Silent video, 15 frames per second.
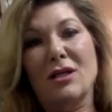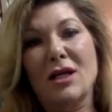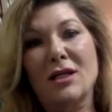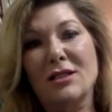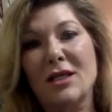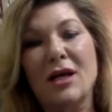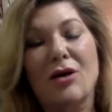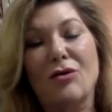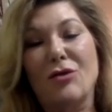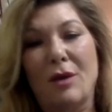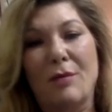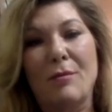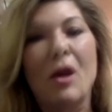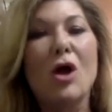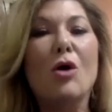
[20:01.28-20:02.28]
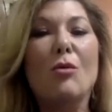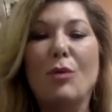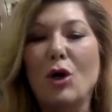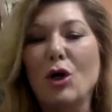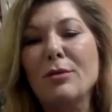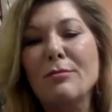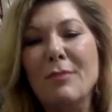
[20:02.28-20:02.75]
I tell them,
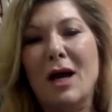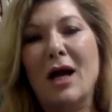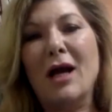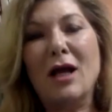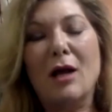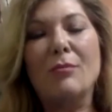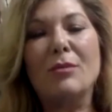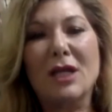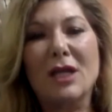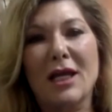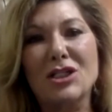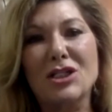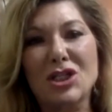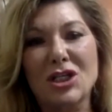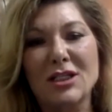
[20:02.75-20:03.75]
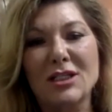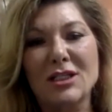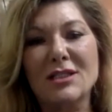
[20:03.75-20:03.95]
part of my obligation is